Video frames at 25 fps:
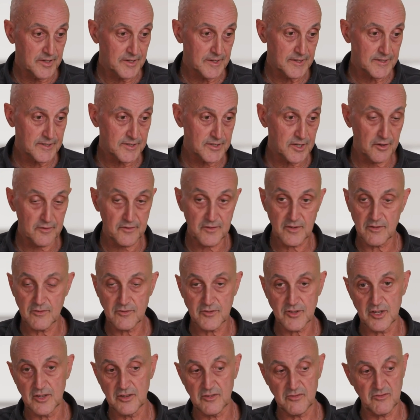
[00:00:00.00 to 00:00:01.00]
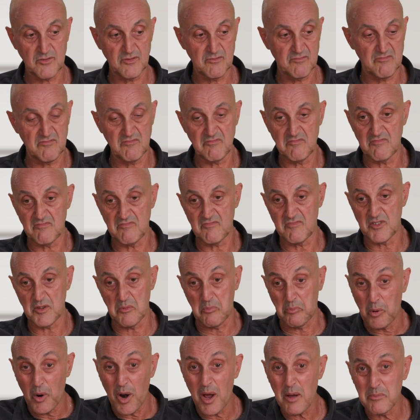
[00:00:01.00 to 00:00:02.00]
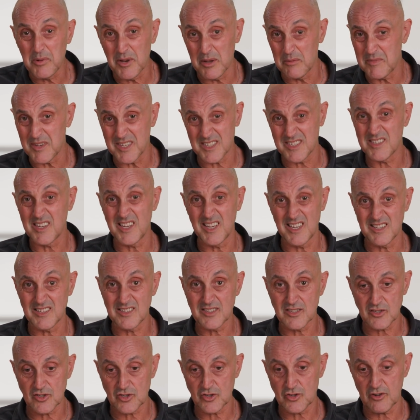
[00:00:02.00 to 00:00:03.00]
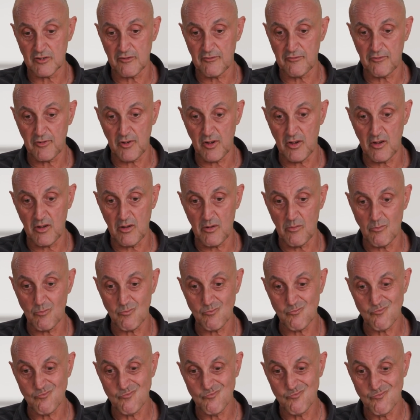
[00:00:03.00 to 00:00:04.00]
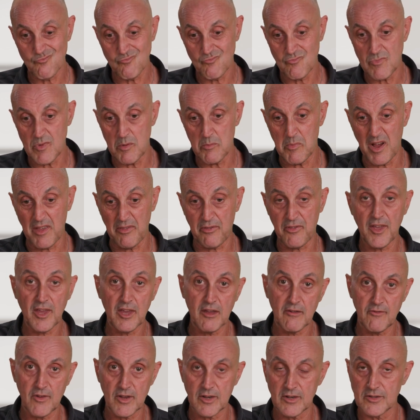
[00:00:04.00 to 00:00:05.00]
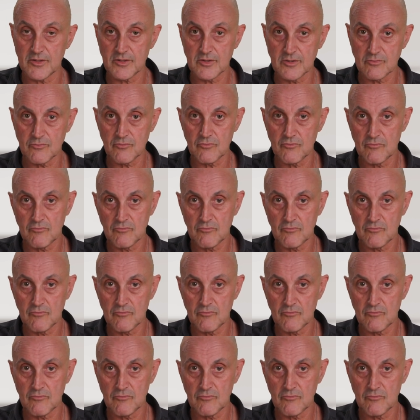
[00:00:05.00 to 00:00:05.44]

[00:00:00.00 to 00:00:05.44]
So the problem is sort of, you might think of it as